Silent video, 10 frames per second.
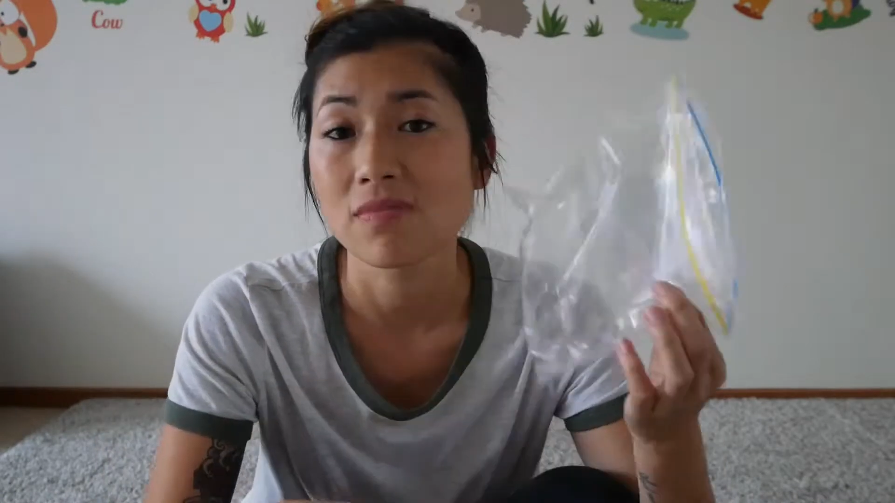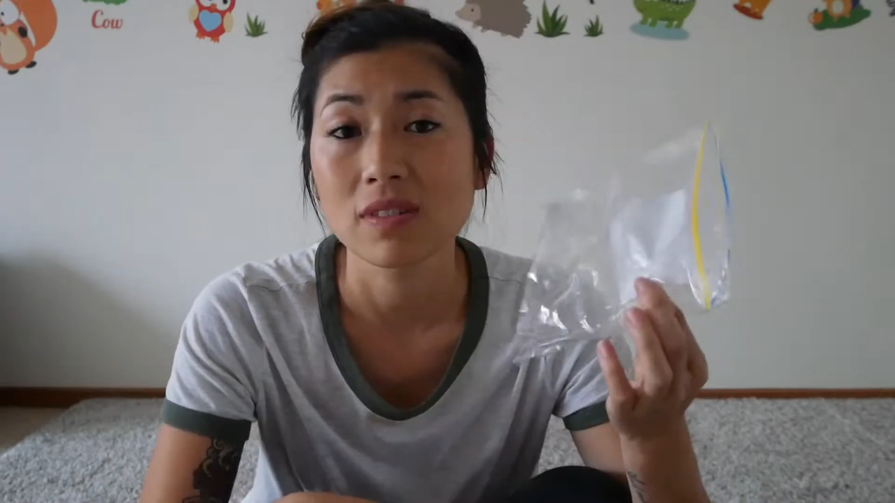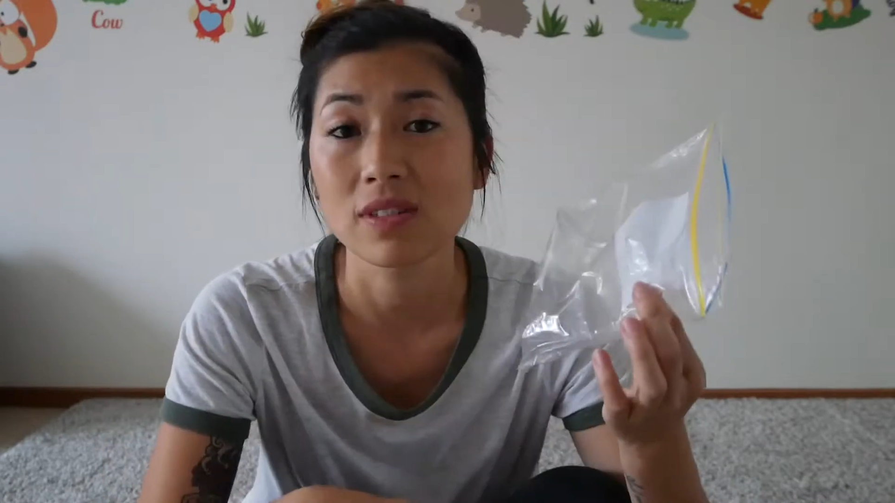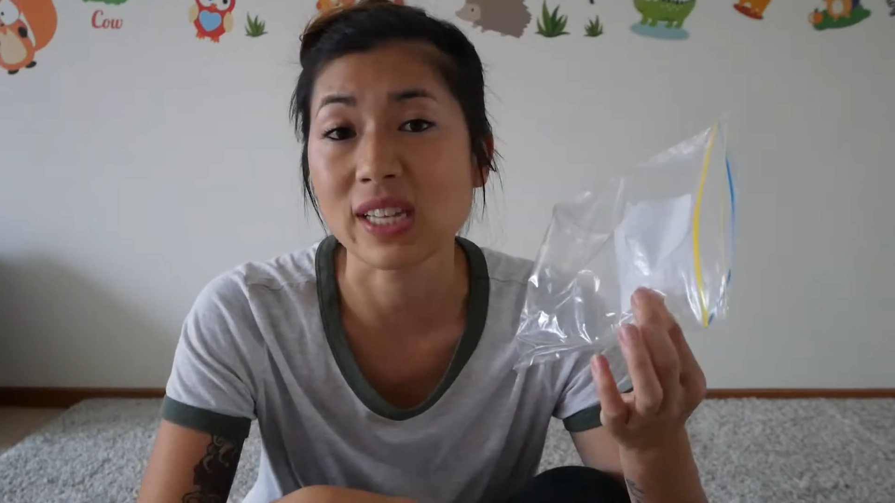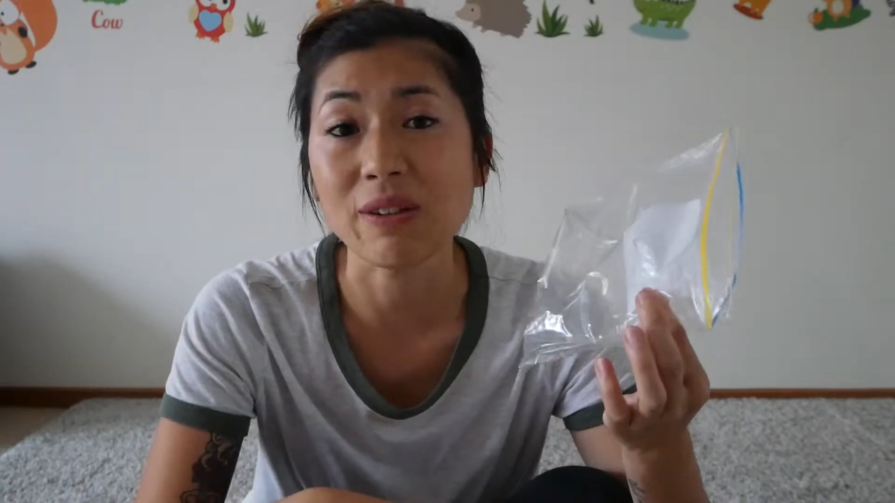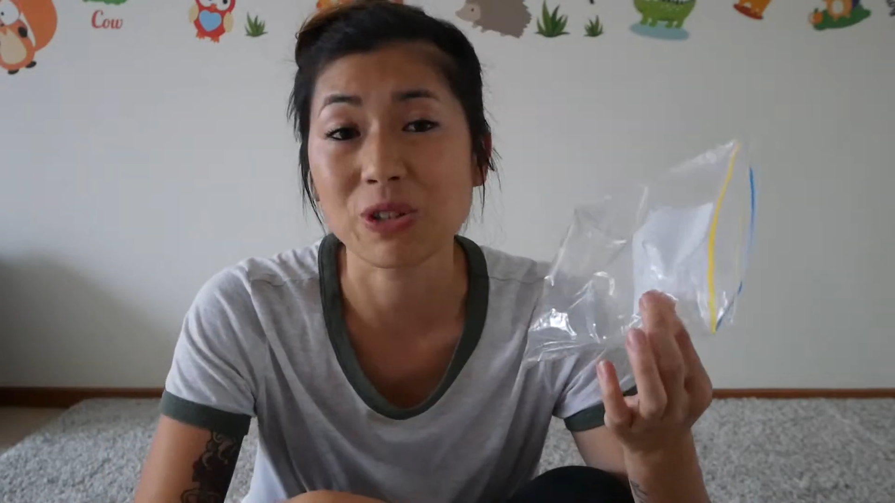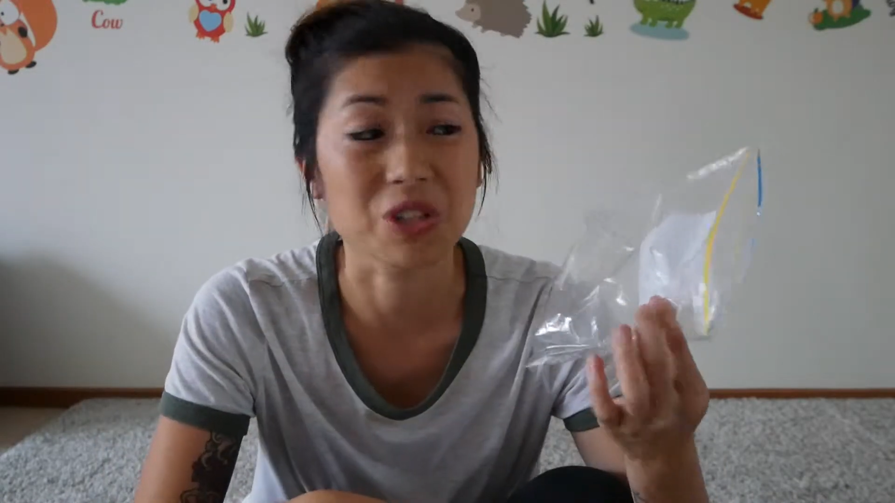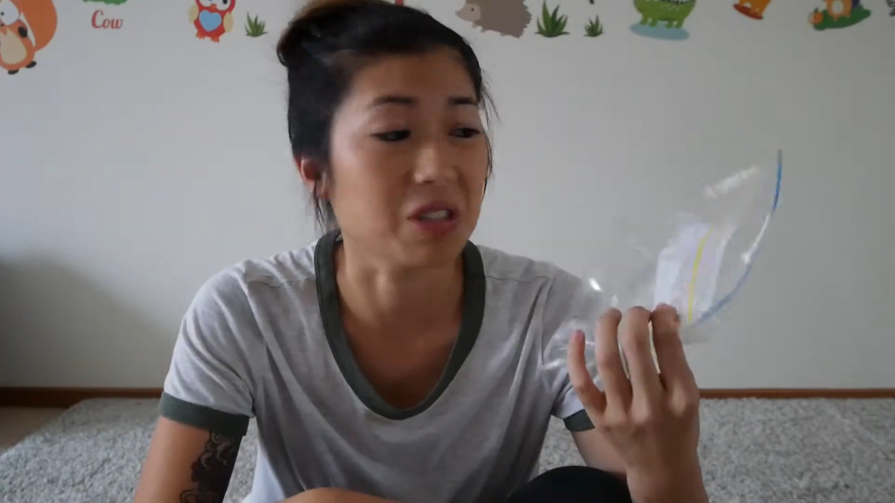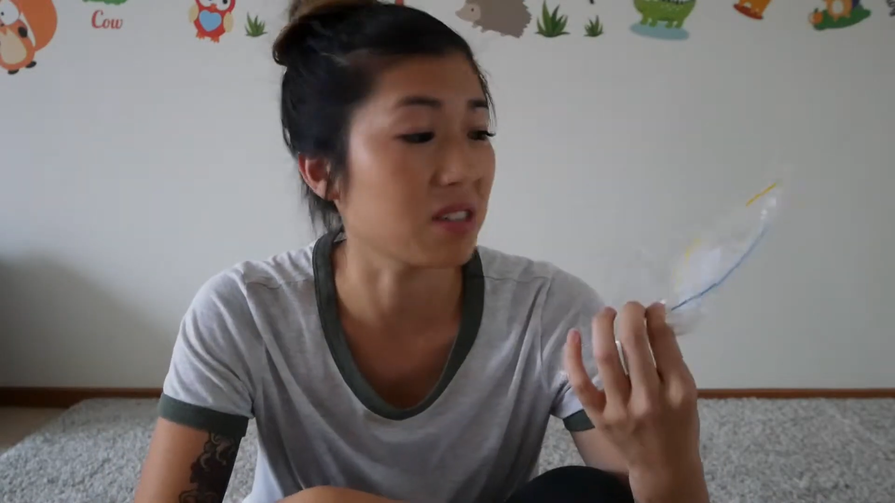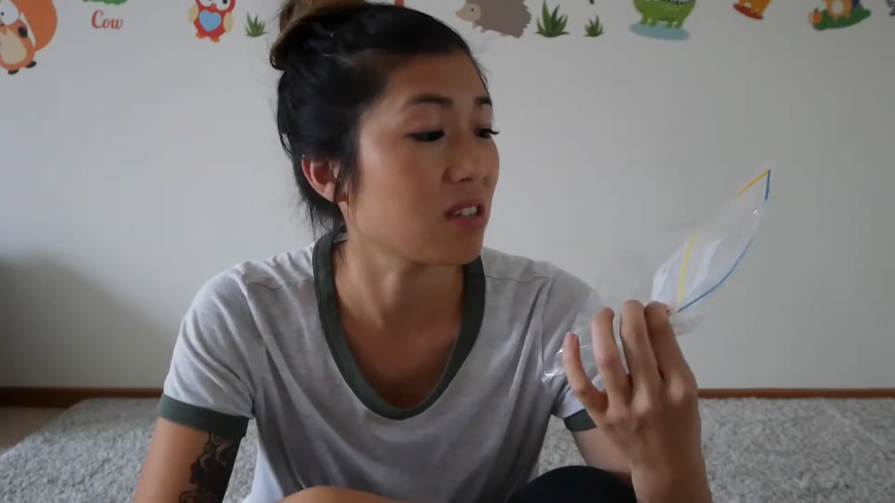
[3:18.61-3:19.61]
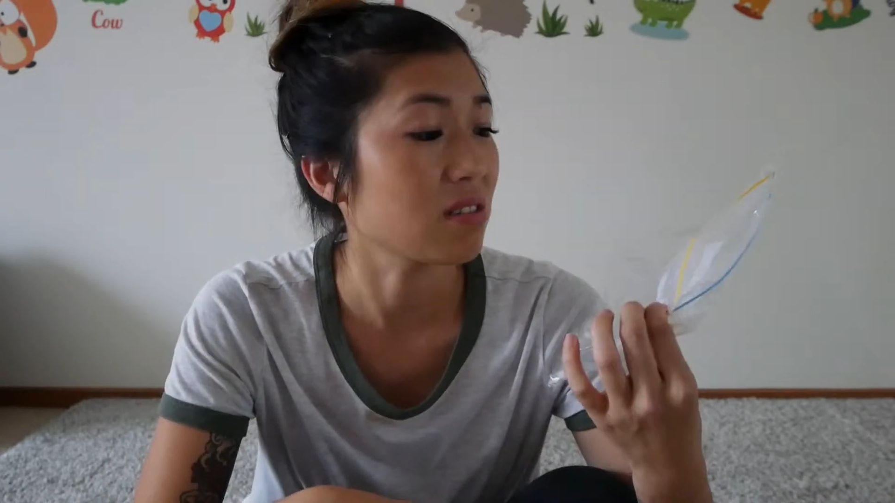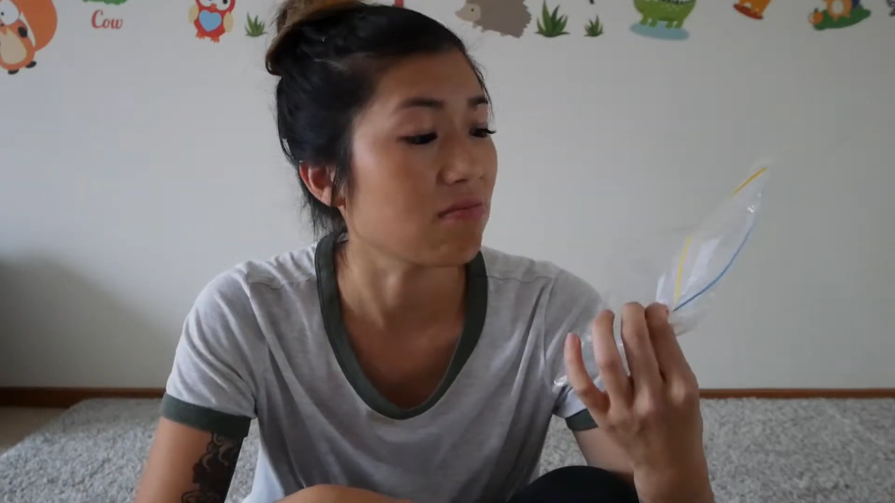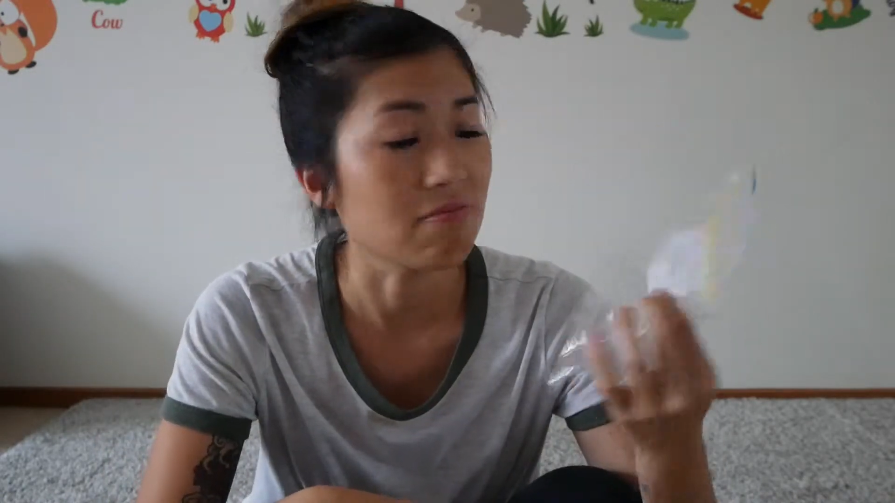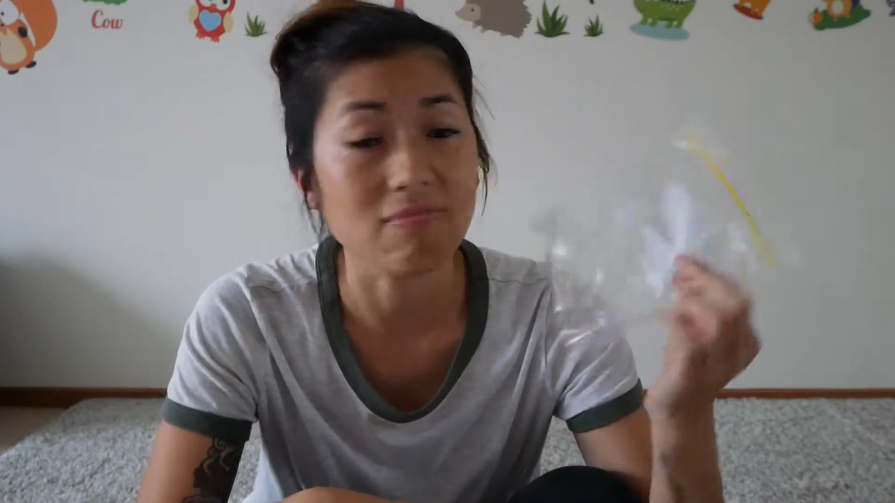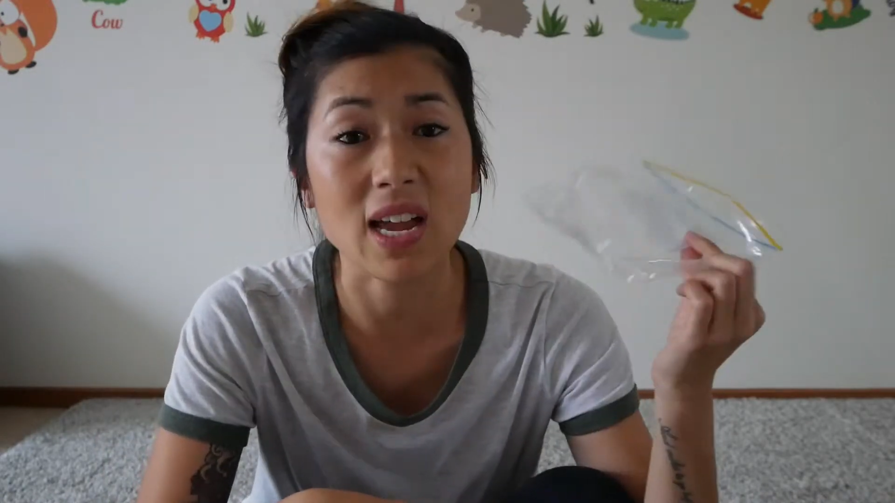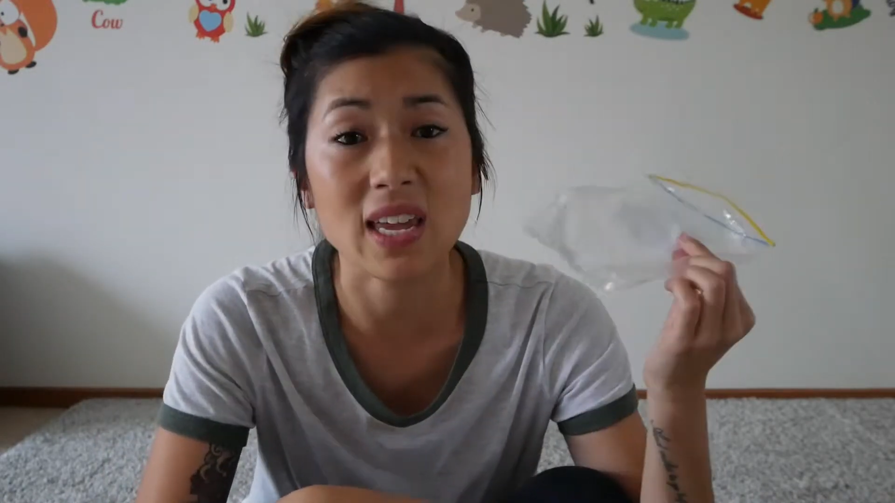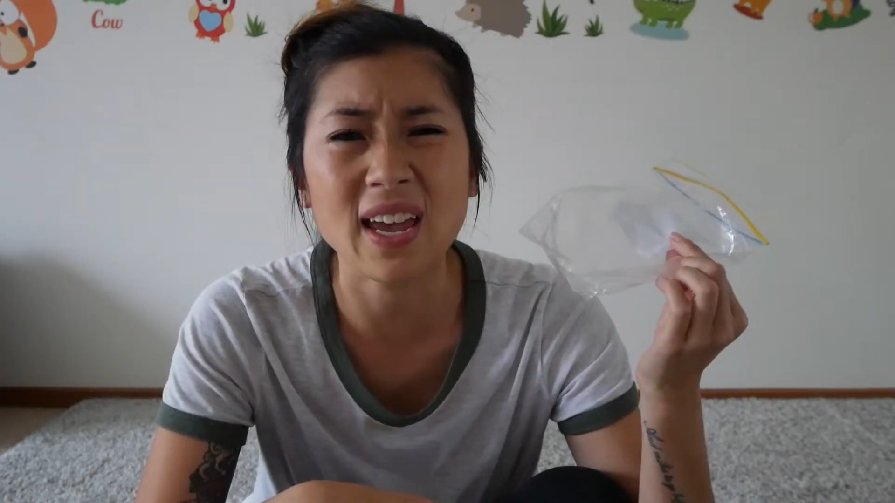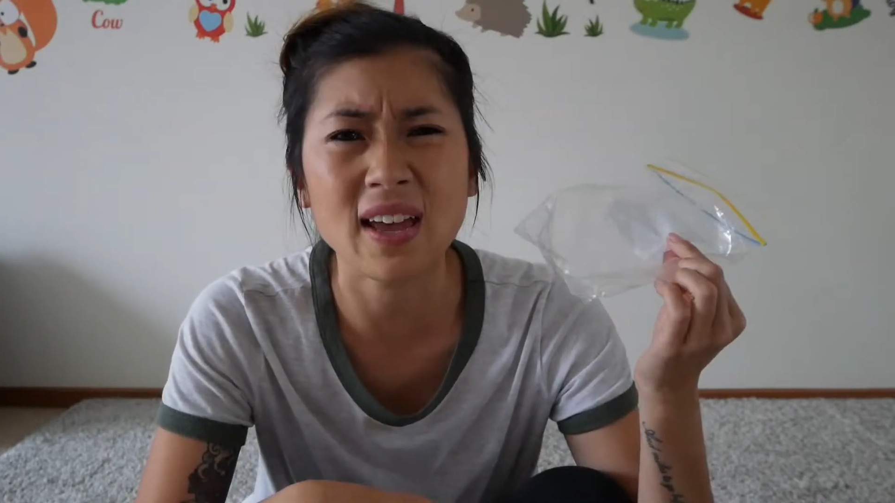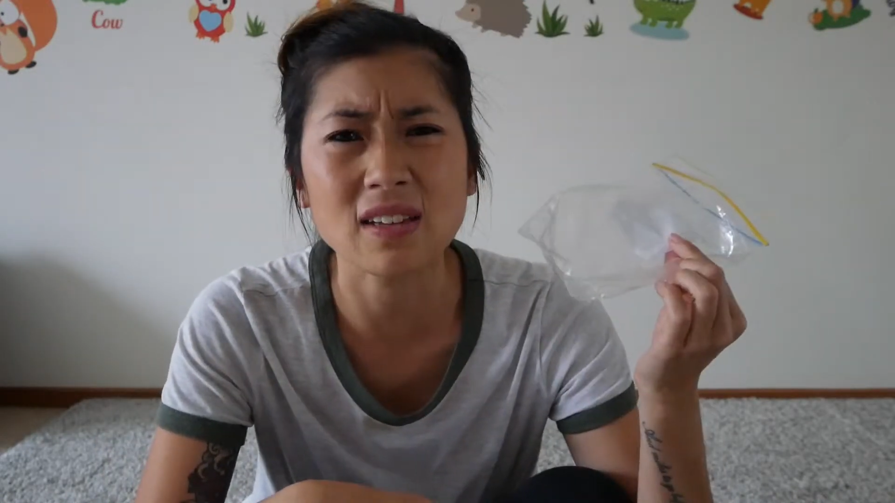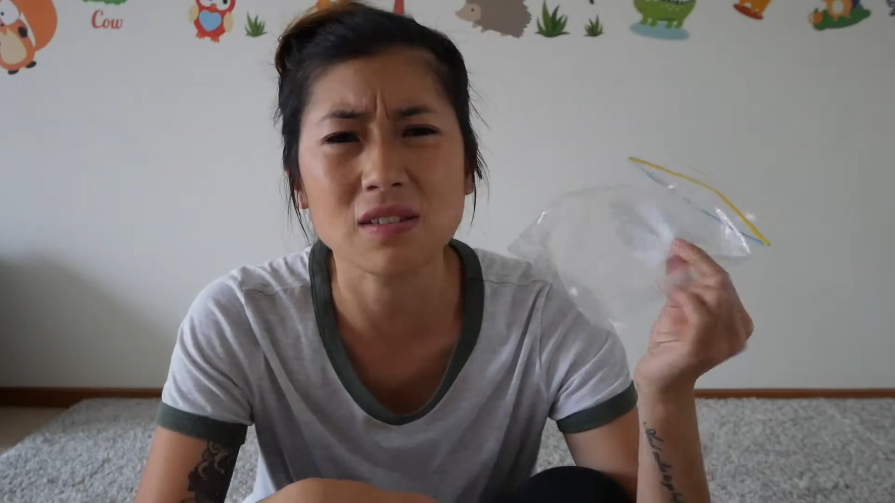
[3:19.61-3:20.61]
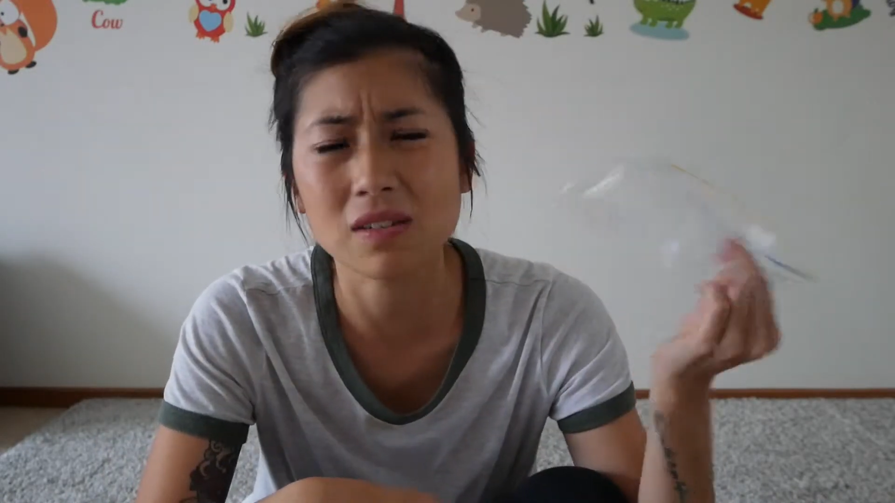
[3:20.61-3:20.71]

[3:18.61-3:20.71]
sandwiches, I guess.